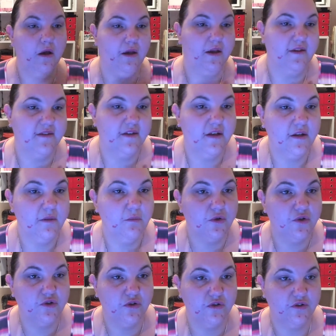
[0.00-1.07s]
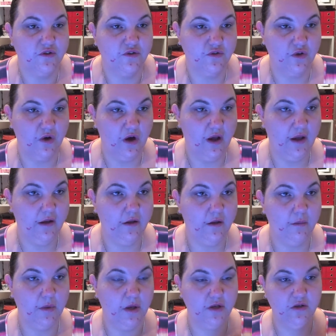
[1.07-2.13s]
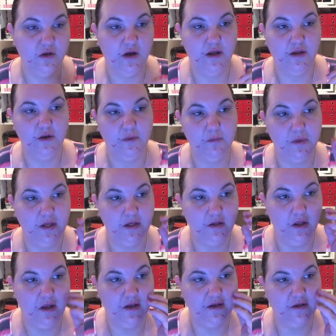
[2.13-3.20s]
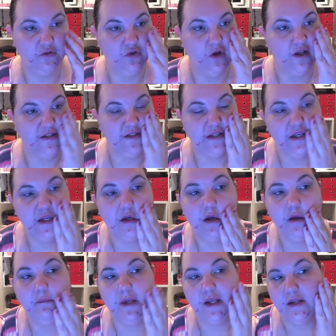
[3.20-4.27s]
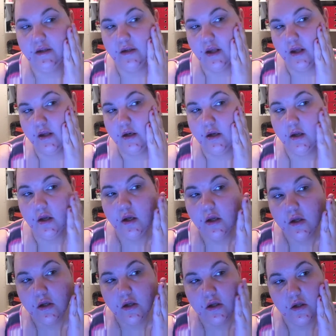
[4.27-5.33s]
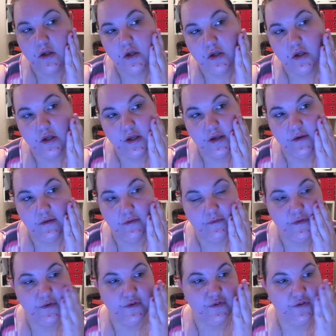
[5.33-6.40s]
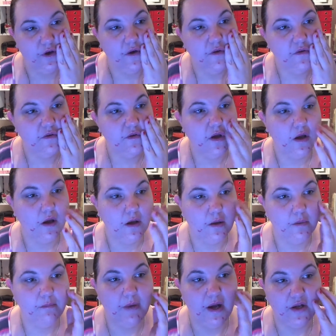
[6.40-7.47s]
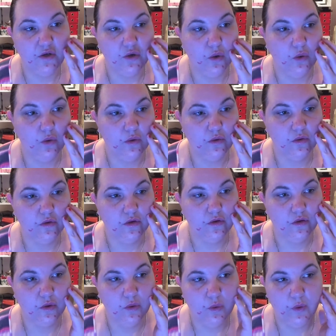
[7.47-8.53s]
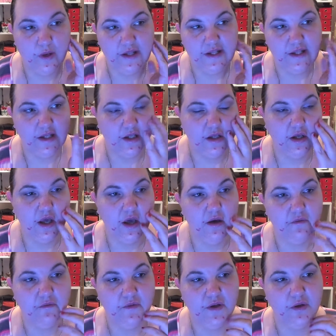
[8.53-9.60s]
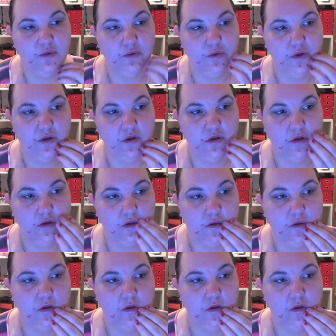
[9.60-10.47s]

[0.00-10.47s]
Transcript: Okay, so now the moisturiser is dry, and by dry I don't mean like dry skin, I mean that it feels soft but not oily. You can't feel the